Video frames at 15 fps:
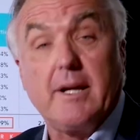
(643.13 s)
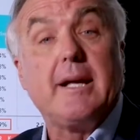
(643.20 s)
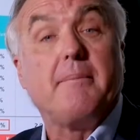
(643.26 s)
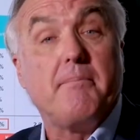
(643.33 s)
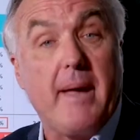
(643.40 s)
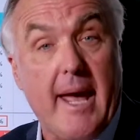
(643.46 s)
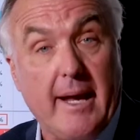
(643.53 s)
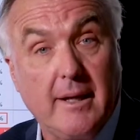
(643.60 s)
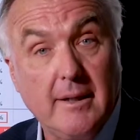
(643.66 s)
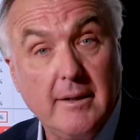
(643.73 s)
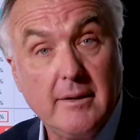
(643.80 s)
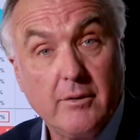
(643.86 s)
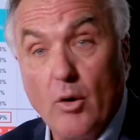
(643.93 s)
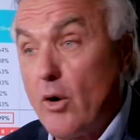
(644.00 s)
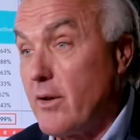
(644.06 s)
It may.
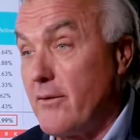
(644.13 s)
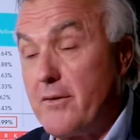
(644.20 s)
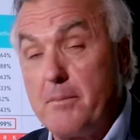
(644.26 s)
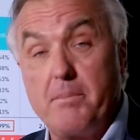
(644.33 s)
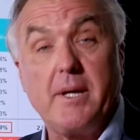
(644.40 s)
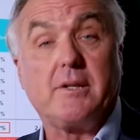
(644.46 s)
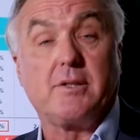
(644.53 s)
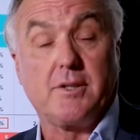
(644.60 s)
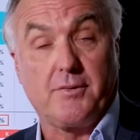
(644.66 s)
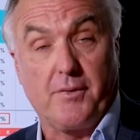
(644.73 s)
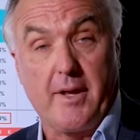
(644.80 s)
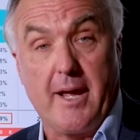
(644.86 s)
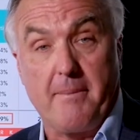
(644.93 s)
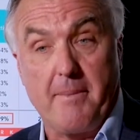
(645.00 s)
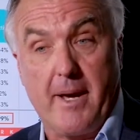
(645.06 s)
All of the beaches, for
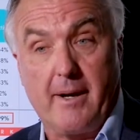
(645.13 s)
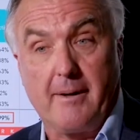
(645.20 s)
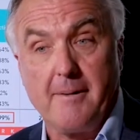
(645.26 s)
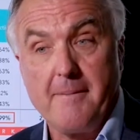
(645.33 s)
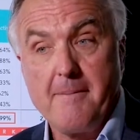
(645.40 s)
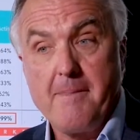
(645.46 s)
that matter.